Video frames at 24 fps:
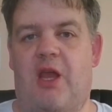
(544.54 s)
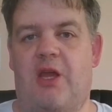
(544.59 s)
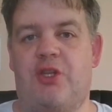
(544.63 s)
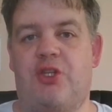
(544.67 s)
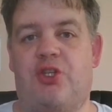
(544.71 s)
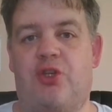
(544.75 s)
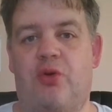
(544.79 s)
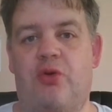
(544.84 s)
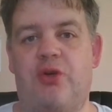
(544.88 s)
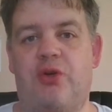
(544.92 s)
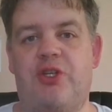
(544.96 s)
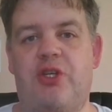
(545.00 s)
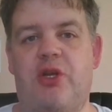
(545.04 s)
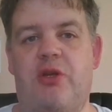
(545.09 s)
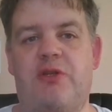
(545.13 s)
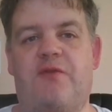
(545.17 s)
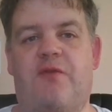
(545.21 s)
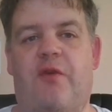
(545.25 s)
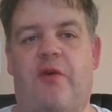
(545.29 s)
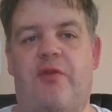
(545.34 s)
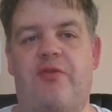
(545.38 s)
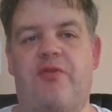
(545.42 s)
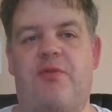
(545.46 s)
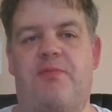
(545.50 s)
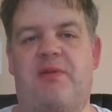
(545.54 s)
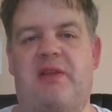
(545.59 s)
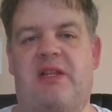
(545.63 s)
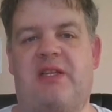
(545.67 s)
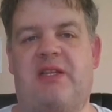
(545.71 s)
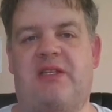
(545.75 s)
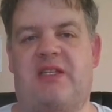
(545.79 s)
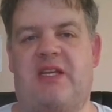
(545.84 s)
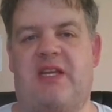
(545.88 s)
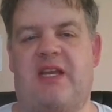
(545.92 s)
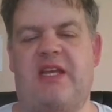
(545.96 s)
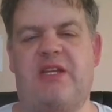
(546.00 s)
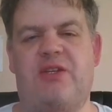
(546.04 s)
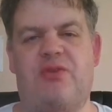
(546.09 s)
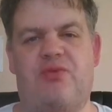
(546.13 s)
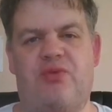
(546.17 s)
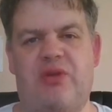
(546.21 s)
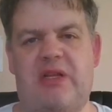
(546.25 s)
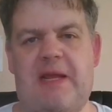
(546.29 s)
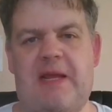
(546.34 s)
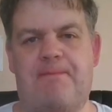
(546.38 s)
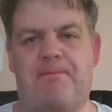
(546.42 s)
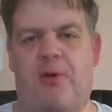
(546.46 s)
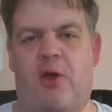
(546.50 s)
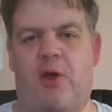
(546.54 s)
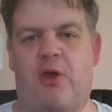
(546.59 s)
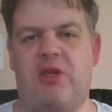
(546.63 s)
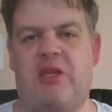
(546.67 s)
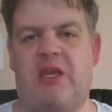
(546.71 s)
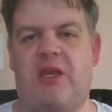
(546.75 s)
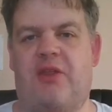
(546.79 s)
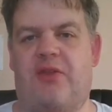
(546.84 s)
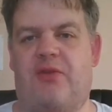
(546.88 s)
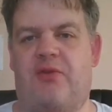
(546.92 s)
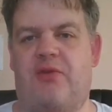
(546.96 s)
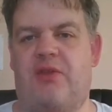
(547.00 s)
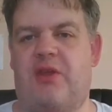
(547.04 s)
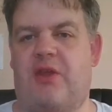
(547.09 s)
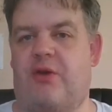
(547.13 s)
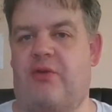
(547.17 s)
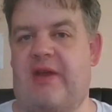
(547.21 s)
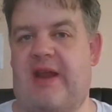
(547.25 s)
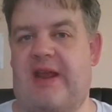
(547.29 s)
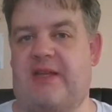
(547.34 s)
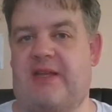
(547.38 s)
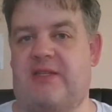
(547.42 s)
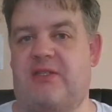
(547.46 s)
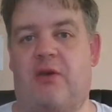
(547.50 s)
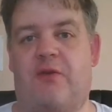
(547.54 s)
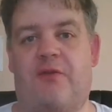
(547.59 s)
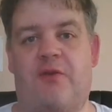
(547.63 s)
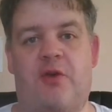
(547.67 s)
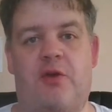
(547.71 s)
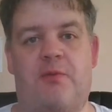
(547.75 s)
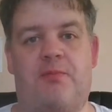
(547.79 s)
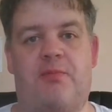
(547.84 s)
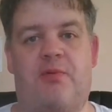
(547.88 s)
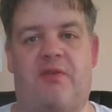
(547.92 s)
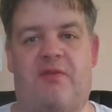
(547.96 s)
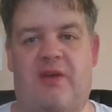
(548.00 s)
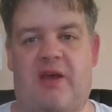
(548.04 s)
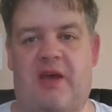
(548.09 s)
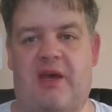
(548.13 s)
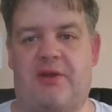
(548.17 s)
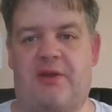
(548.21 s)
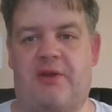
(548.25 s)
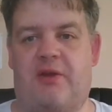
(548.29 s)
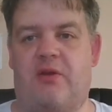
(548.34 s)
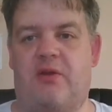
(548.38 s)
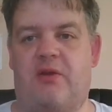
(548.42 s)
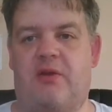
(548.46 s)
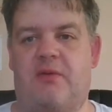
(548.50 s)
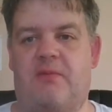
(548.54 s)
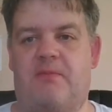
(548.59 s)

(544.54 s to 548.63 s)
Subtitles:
Georgiou's vulnerability is really poking through the cracks of her bravado.